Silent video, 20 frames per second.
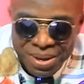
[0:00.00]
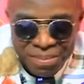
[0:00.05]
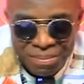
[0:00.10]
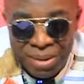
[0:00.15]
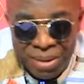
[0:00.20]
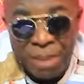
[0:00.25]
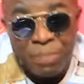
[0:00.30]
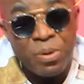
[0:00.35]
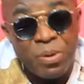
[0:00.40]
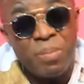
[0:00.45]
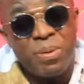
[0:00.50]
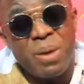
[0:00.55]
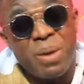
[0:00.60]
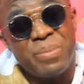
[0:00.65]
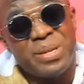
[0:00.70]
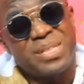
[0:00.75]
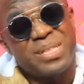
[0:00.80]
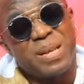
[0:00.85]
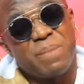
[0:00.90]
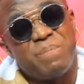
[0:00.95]
My
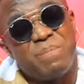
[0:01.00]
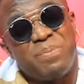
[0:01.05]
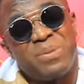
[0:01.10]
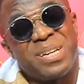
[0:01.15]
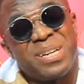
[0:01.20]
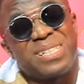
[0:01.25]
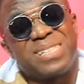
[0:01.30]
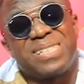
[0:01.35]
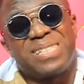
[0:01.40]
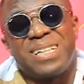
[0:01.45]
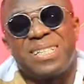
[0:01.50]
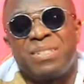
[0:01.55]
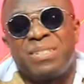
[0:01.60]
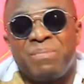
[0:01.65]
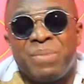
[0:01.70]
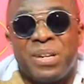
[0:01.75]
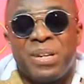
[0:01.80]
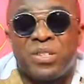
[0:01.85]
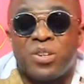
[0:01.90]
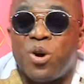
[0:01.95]
problem is a press
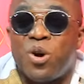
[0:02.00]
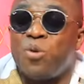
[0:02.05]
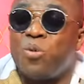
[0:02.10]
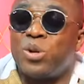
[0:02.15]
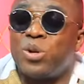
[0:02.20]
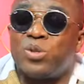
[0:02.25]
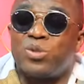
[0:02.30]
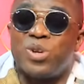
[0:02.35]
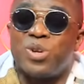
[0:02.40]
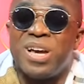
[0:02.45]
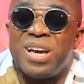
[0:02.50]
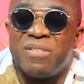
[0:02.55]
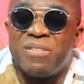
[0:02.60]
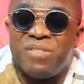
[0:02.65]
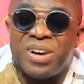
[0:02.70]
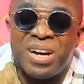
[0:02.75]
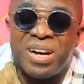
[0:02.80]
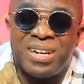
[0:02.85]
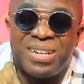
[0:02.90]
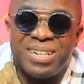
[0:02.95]
statement or
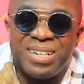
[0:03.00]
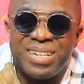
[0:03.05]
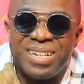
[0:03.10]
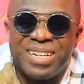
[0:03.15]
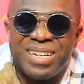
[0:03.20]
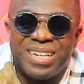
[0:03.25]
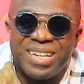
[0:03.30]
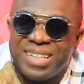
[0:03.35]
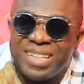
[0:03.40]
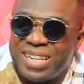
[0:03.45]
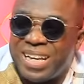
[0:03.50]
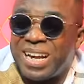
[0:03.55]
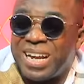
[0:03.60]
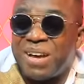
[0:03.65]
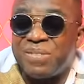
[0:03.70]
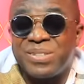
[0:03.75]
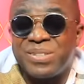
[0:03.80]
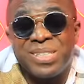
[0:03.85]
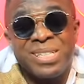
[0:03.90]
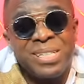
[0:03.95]
whatsoever that
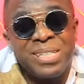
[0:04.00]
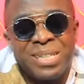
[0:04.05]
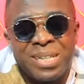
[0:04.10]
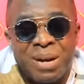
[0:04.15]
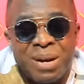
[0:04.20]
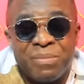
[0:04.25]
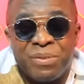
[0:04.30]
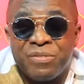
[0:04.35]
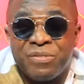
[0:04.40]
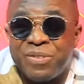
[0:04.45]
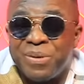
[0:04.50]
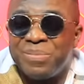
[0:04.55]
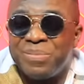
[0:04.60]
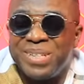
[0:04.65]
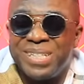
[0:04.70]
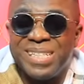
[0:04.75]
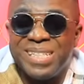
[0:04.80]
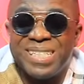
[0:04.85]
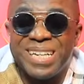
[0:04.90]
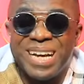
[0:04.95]
I've seen coming from
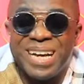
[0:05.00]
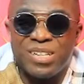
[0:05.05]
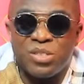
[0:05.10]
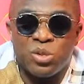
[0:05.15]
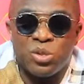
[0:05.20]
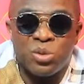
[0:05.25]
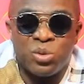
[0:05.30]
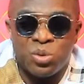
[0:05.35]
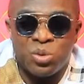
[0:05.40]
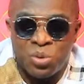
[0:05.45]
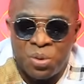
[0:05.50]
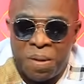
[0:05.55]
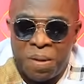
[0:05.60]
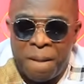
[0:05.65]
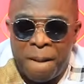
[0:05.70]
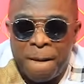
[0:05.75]
DJ Azonto